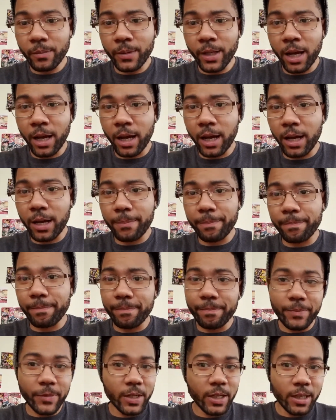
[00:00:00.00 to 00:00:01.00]

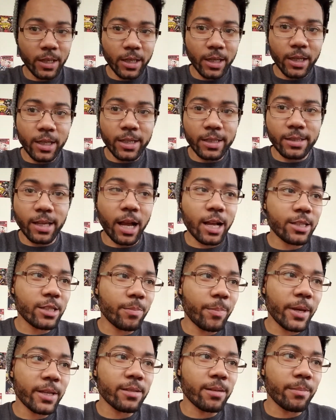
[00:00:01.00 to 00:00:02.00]
Sanji
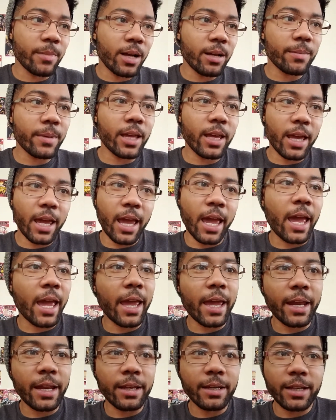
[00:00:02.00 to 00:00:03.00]
picks him up
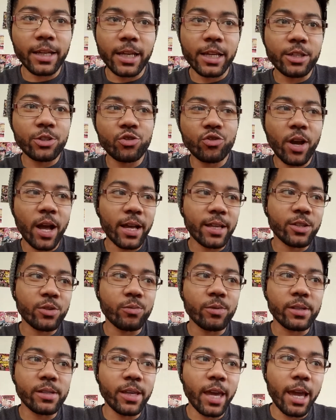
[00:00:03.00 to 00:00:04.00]
and he's trying to
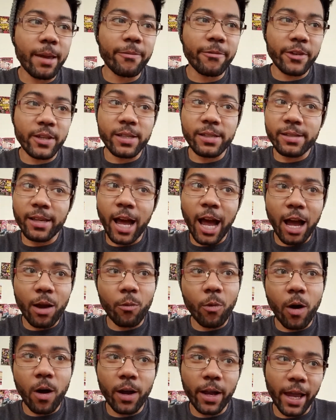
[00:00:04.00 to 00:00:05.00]
escape via
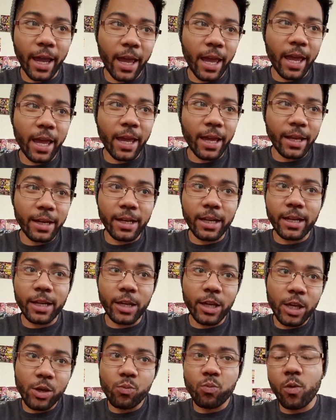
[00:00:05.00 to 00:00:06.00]
Skywalk and
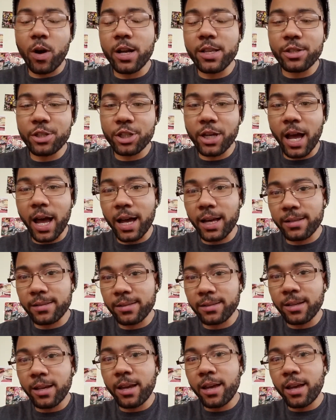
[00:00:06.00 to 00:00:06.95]
he one-shots